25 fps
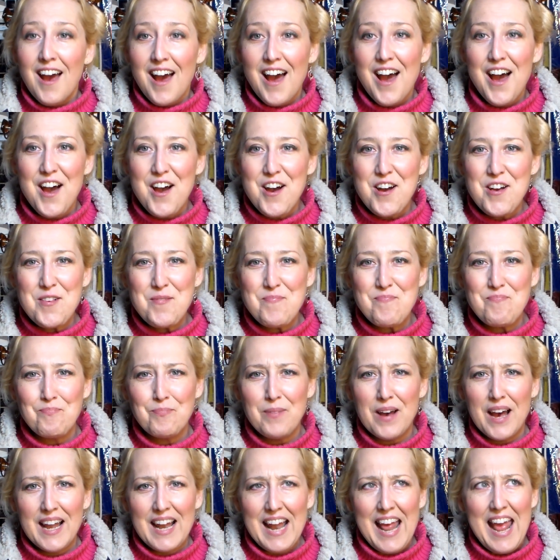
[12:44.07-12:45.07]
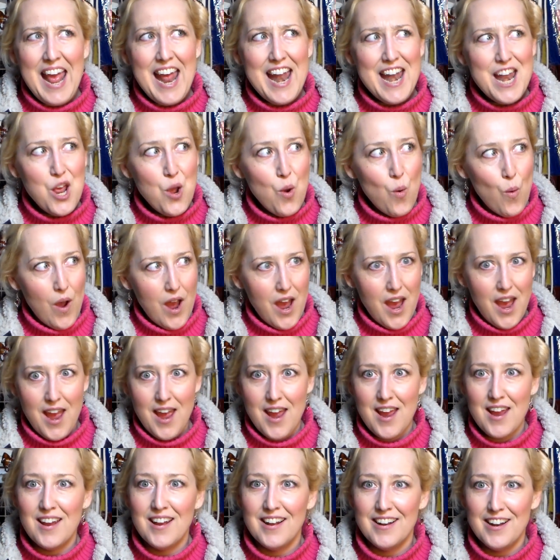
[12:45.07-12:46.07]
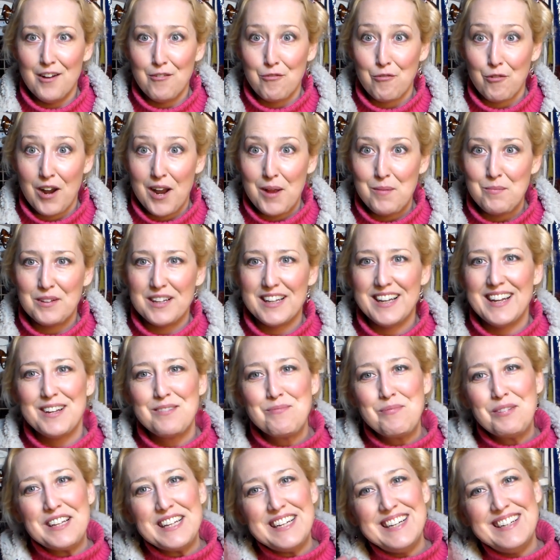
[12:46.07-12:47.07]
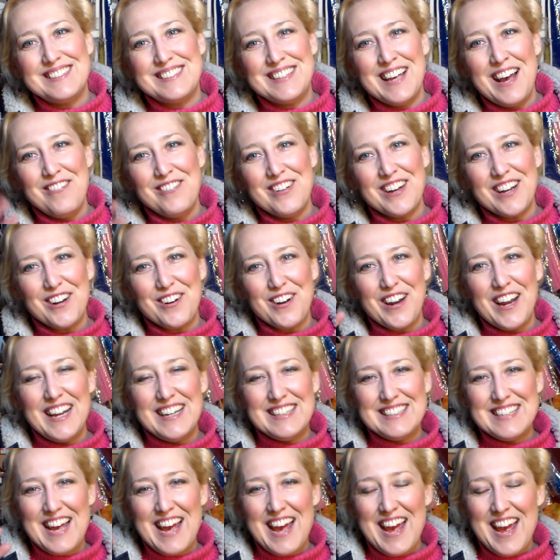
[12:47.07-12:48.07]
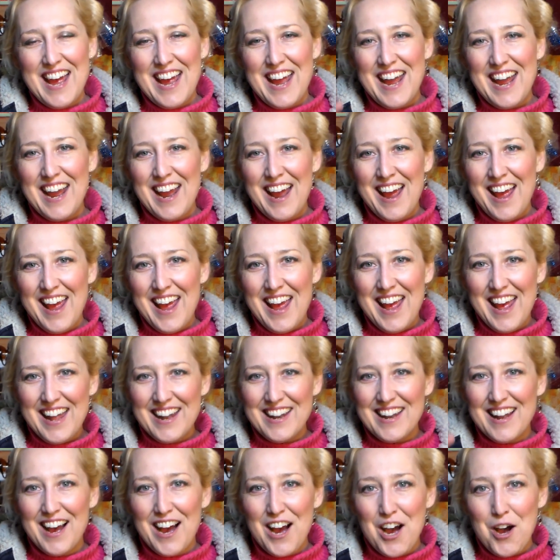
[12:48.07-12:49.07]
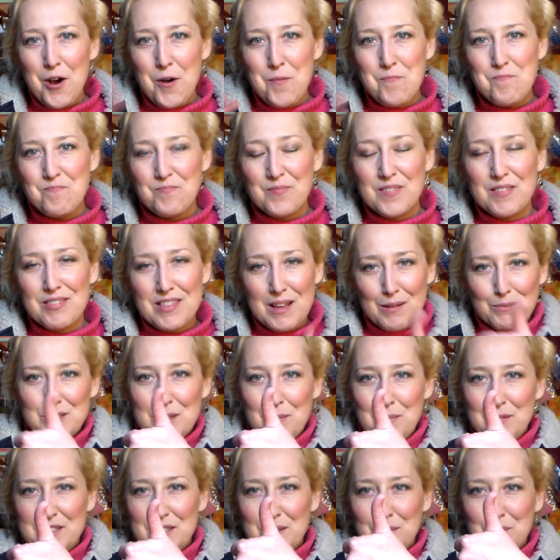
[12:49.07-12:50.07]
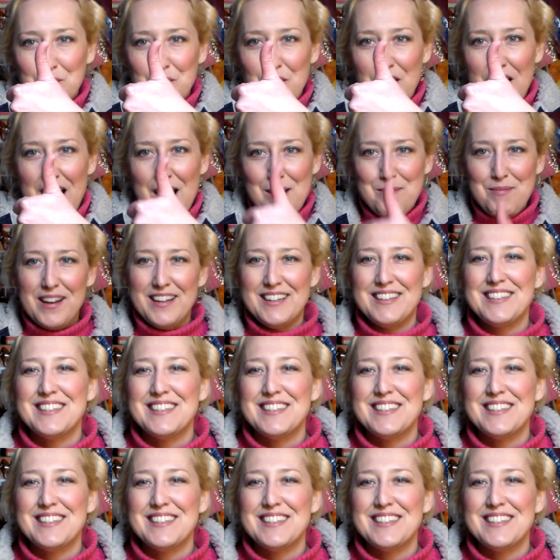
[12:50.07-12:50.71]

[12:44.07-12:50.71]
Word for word: Um, but anyway, enough rambling. Please have a great day, and um, thumbs up and subscribe.